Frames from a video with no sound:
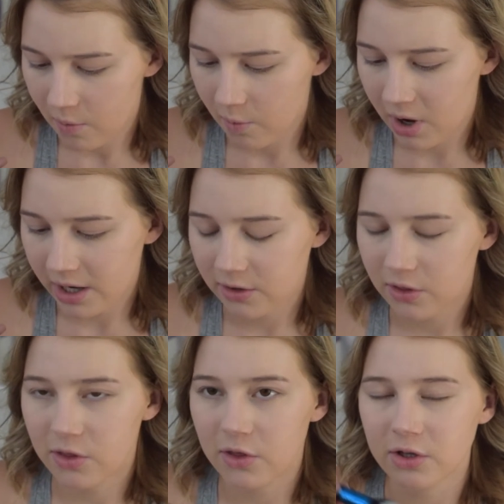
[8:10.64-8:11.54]

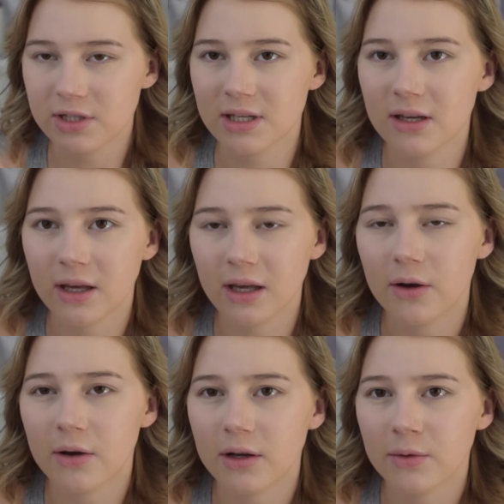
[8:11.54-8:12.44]

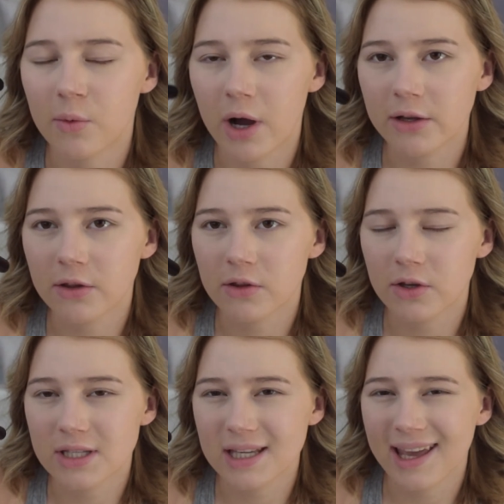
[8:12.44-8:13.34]

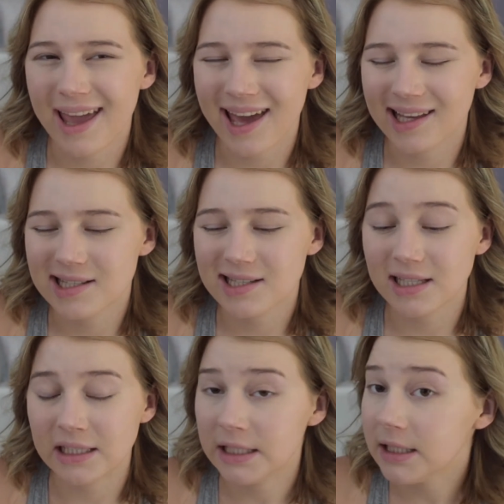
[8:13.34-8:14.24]
130
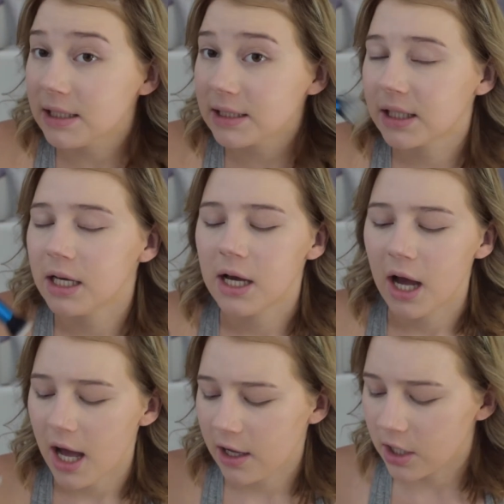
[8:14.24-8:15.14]
SE.
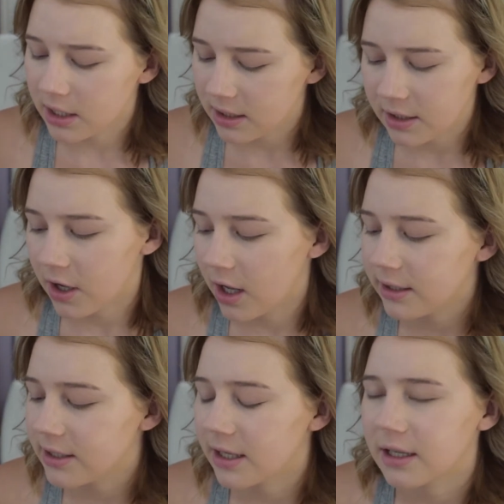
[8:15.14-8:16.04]
I got it in a
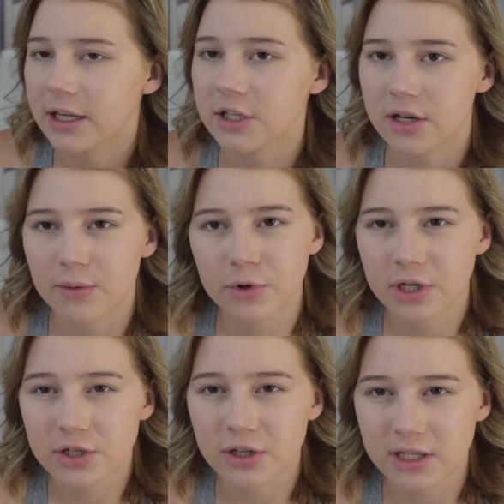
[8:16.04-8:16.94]
holiday collection. I'm
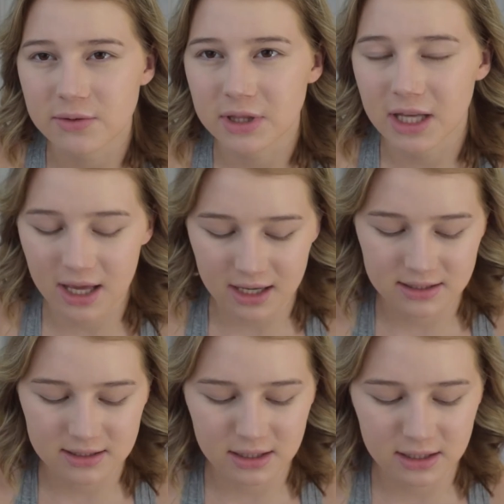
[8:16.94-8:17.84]
pretty sure that's what the
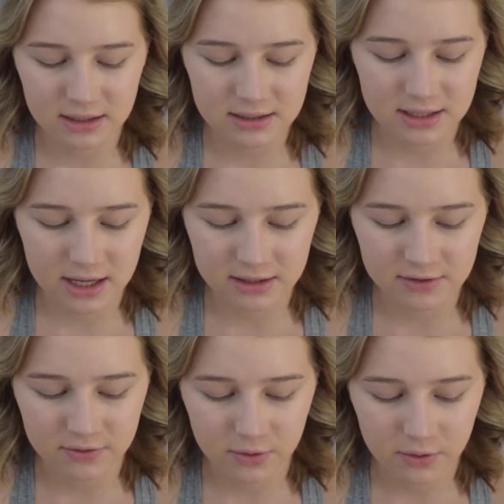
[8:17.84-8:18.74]
SE
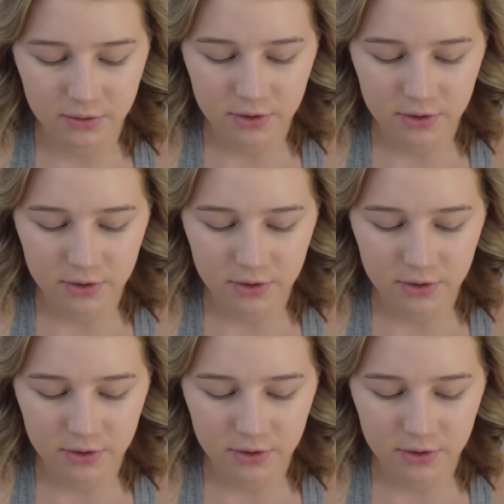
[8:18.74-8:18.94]
stands for.